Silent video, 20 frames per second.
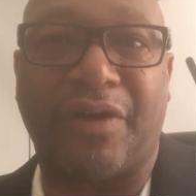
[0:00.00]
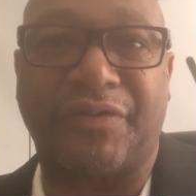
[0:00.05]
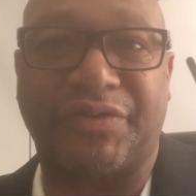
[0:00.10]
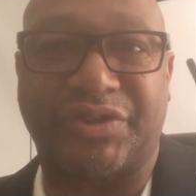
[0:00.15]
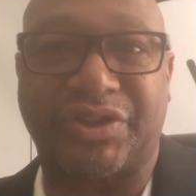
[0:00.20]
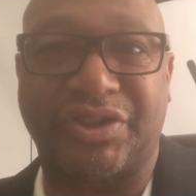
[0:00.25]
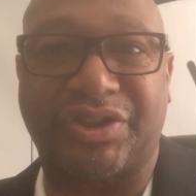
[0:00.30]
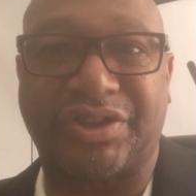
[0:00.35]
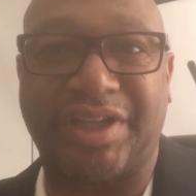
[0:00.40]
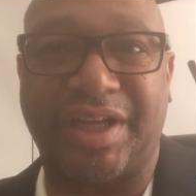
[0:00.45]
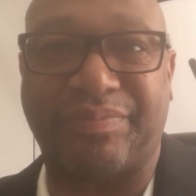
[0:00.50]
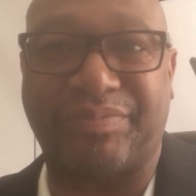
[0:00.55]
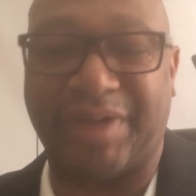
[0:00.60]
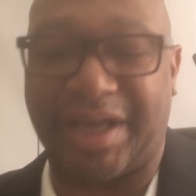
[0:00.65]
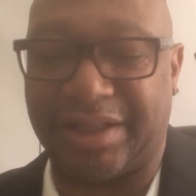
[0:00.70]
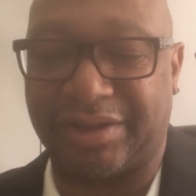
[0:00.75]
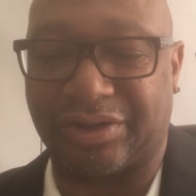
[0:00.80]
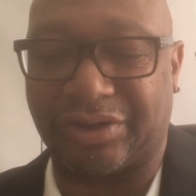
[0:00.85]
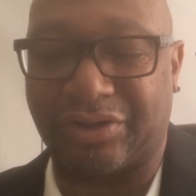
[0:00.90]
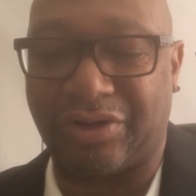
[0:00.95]
officer stepped
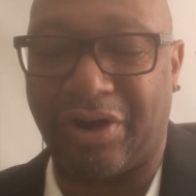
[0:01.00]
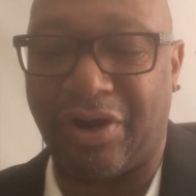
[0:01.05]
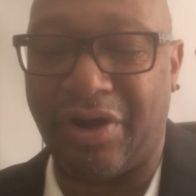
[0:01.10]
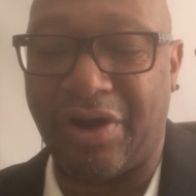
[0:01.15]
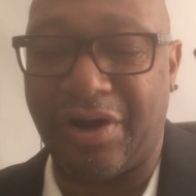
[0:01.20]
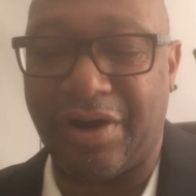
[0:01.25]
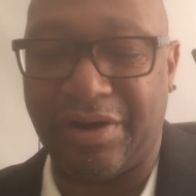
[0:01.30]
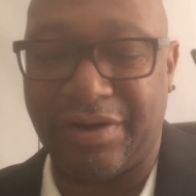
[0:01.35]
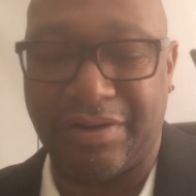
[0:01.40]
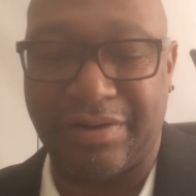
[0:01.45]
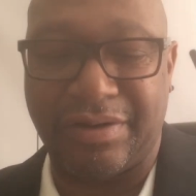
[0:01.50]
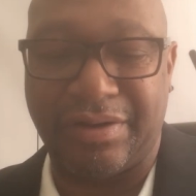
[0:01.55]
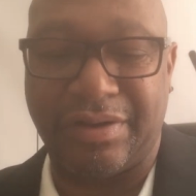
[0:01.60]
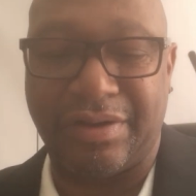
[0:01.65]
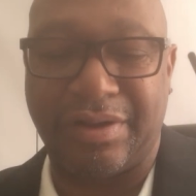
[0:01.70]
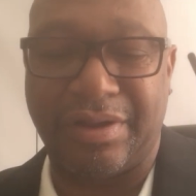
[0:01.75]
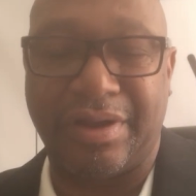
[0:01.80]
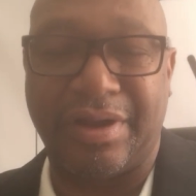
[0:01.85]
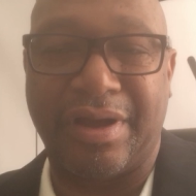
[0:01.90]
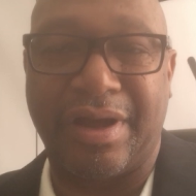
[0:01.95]
out the car,
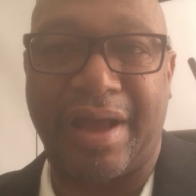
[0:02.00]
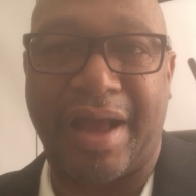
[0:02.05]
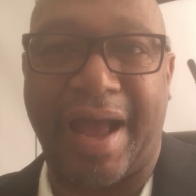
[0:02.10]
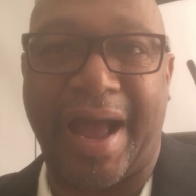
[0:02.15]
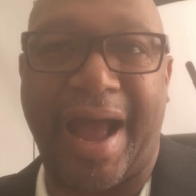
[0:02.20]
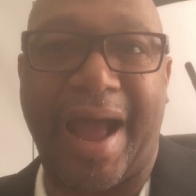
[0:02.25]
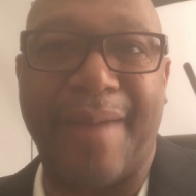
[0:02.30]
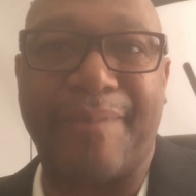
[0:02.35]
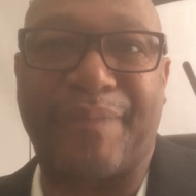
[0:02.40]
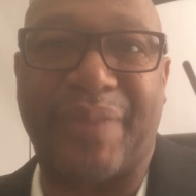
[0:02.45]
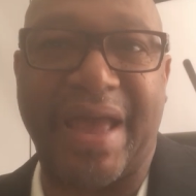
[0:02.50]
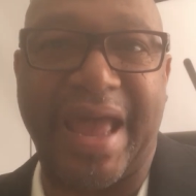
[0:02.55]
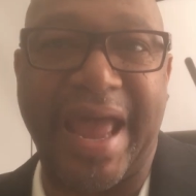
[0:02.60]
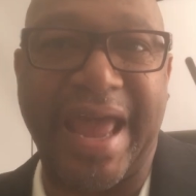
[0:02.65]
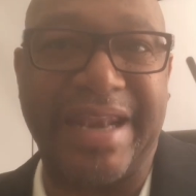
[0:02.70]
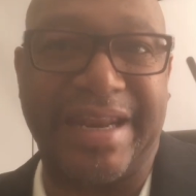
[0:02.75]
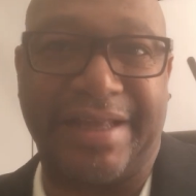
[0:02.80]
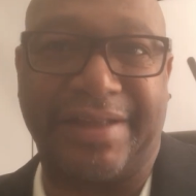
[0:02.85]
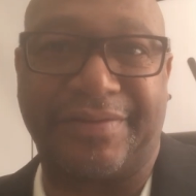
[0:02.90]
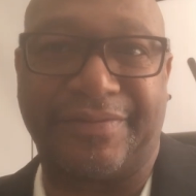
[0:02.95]
I
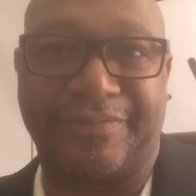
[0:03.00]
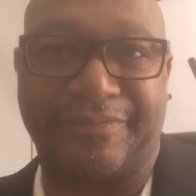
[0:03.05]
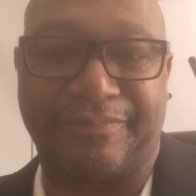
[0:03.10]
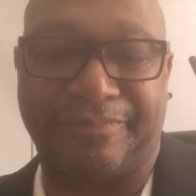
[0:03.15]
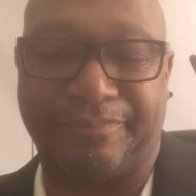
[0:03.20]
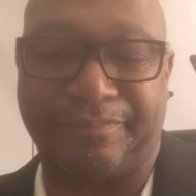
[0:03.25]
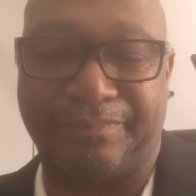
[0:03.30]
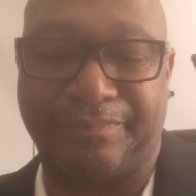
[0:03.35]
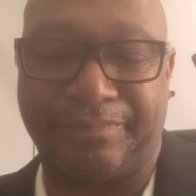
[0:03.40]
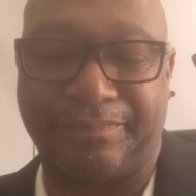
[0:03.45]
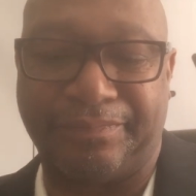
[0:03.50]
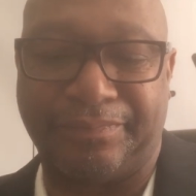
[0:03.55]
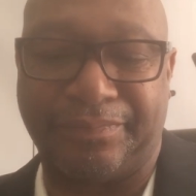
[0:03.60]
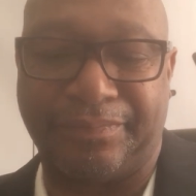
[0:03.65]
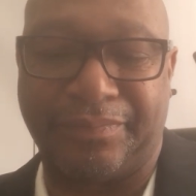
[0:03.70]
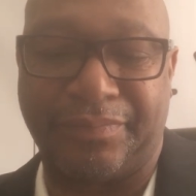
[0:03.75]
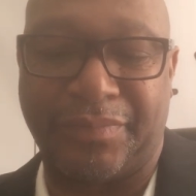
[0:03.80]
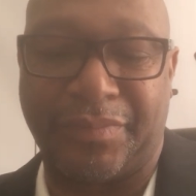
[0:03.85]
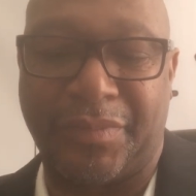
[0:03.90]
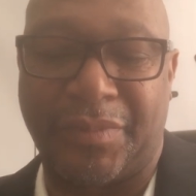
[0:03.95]
panicked.
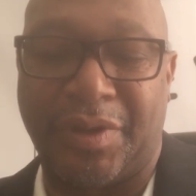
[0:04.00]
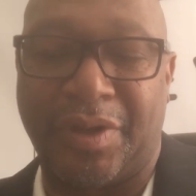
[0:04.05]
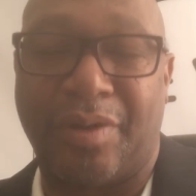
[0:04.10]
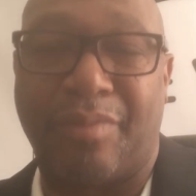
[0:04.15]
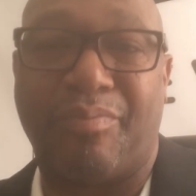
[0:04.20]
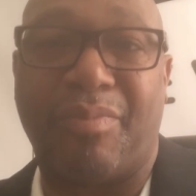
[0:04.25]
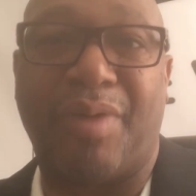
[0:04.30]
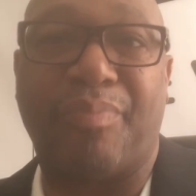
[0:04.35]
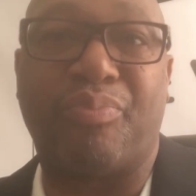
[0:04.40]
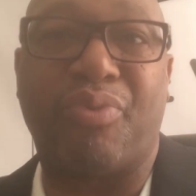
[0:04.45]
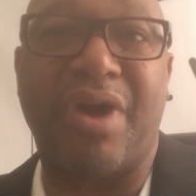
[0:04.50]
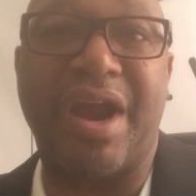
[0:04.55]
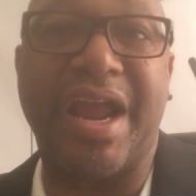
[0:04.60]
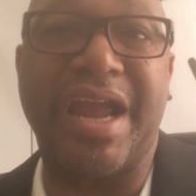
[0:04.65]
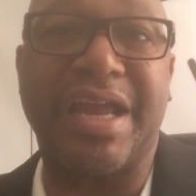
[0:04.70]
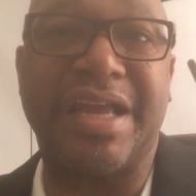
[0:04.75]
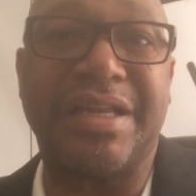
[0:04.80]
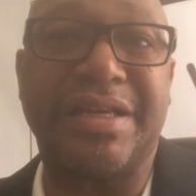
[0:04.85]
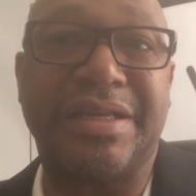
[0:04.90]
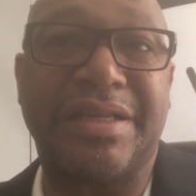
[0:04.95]
My
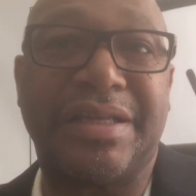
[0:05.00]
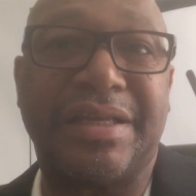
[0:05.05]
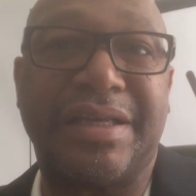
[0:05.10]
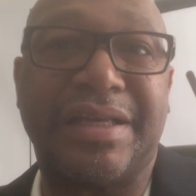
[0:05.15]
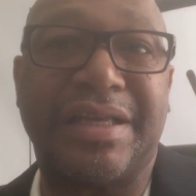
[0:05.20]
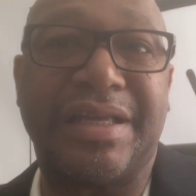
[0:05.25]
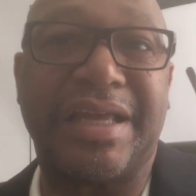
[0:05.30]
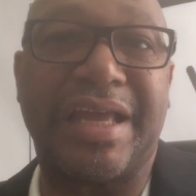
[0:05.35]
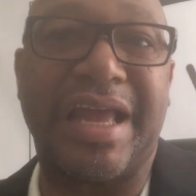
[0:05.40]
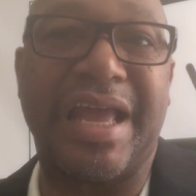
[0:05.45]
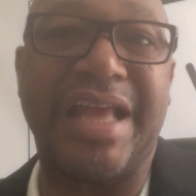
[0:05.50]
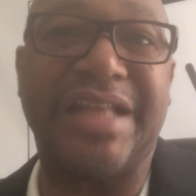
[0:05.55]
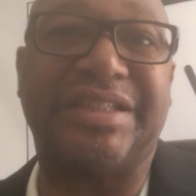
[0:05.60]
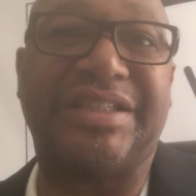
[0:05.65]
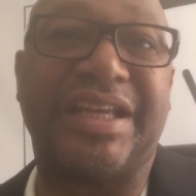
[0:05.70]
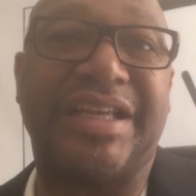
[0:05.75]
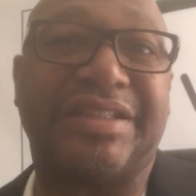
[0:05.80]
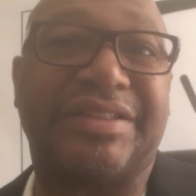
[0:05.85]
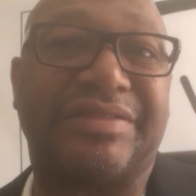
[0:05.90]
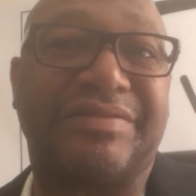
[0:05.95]
brain, it
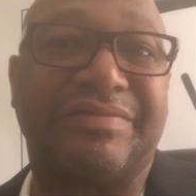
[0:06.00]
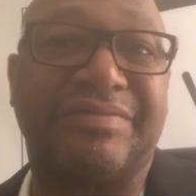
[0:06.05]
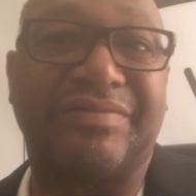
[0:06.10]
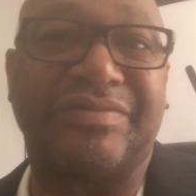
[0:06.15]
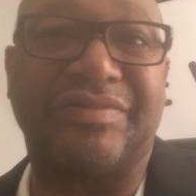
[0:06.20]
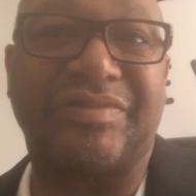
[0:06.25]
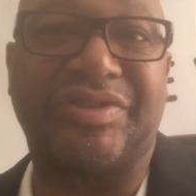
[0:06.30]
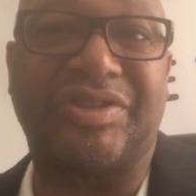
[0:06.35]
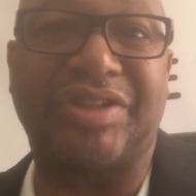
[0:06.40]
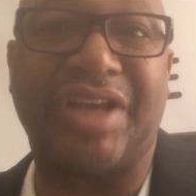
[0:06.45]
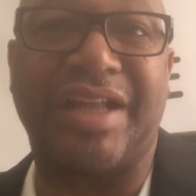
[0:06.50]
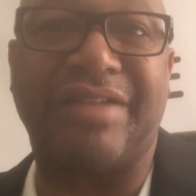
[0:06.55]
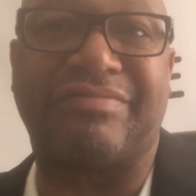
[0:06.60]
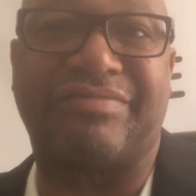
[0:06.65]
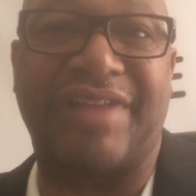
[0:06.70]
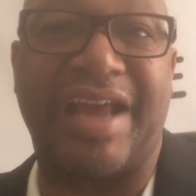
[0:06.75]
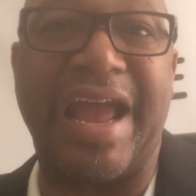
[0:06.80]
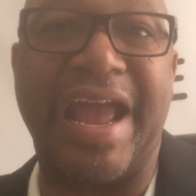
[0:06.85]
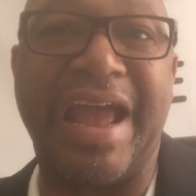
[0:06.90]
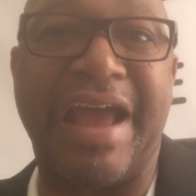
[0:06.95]
just shut
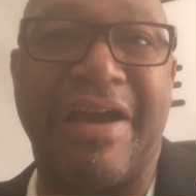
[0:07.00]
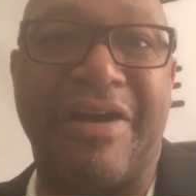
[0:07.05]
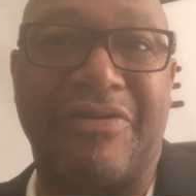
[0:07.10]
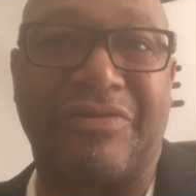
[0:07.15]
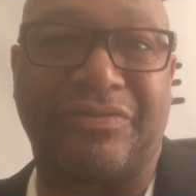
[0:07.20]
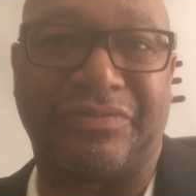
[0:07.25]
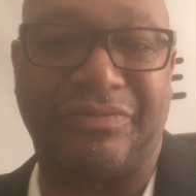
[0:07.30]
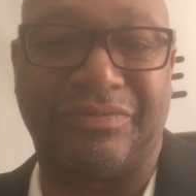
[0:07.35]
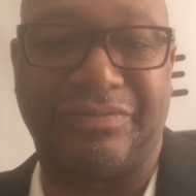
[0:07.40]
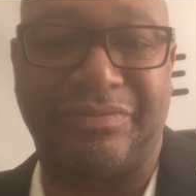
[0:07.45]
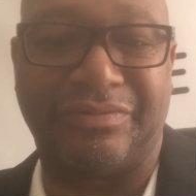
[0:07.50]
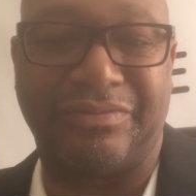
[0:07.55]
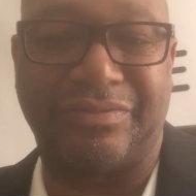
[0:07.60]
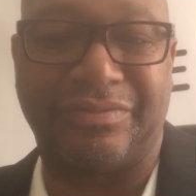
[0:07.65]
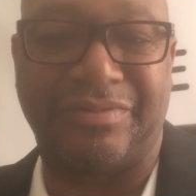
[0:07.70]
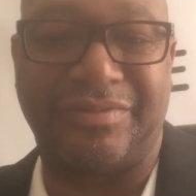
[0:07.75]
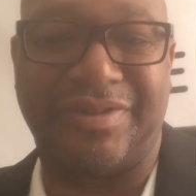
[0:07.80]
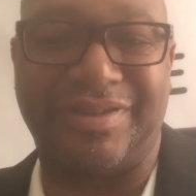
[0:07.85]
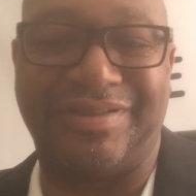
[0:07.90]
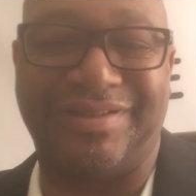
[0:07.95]
down.
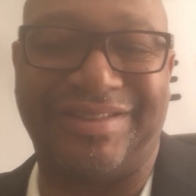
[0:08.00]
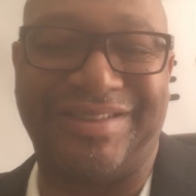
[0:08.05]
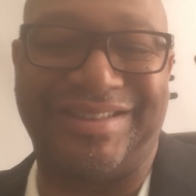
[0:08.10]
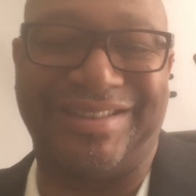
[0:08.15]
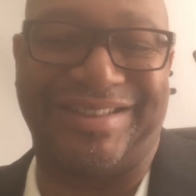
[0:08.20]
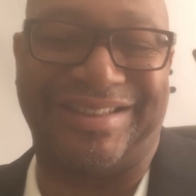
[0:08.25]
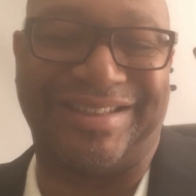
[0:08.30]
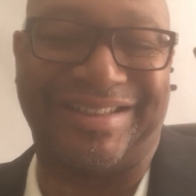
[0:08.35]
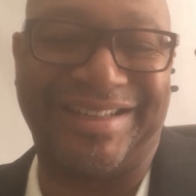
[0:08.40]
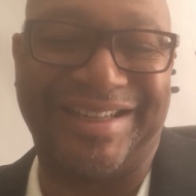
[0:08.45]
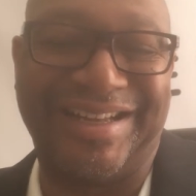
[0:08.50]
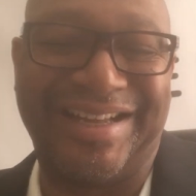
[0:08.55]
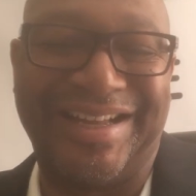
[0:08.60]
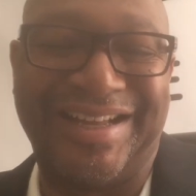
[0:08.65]
The